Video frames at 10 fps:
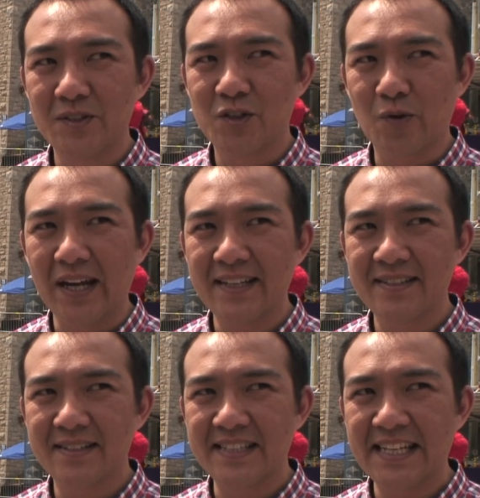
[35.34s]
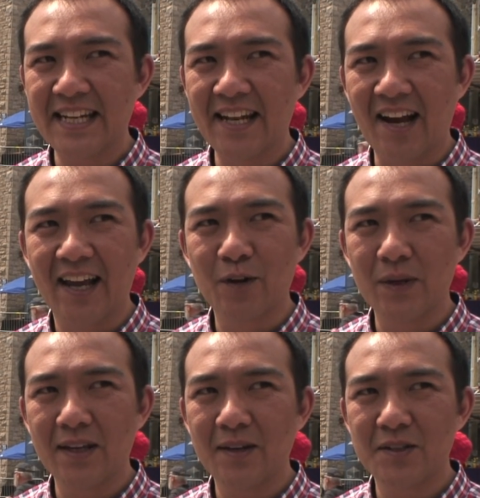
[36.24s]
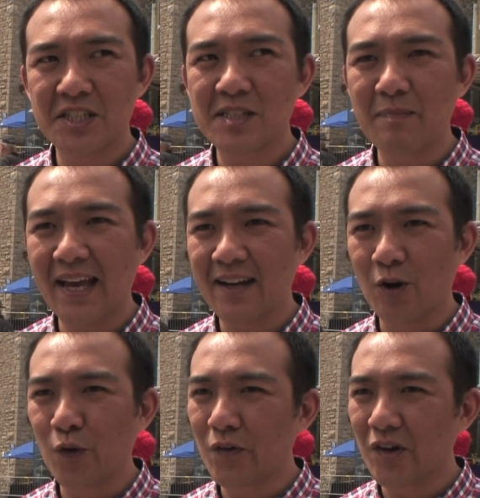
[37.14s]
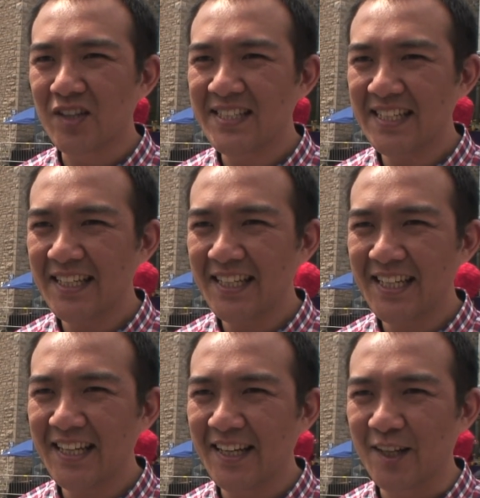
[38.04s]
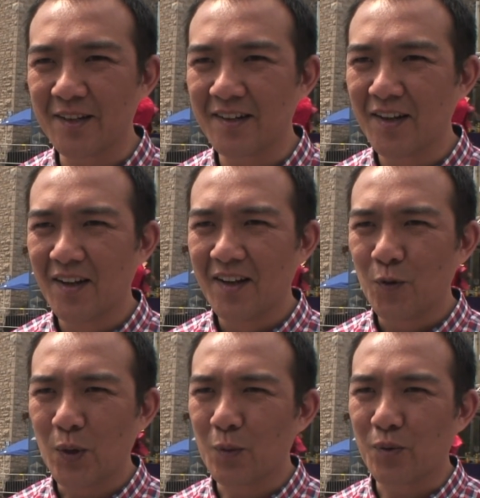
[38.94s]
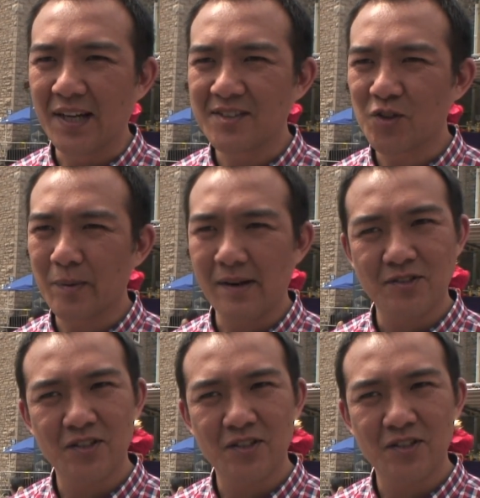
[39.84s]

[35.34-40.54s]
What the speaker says: was Grace, Zinn, and I. We just met over tea and we were brainstorming all